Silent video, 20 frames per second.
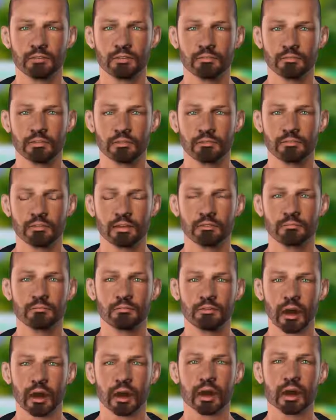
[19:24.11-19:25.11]
to be
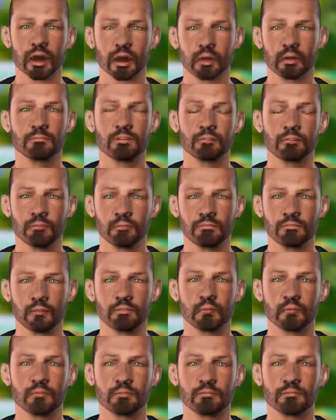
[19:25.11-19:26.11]
truthful and honest, get
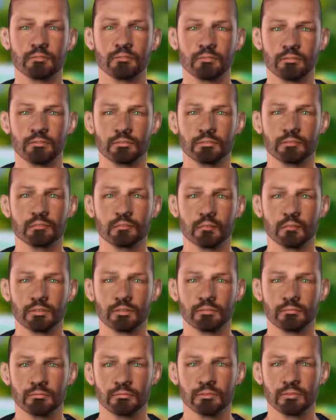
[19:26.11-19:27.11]
rid of away of the
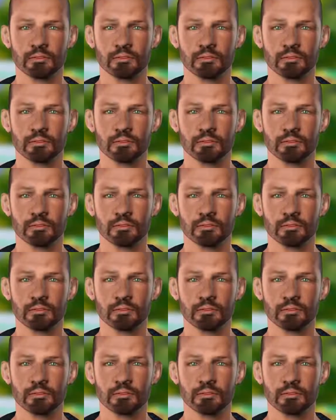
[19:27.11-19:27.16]
usury.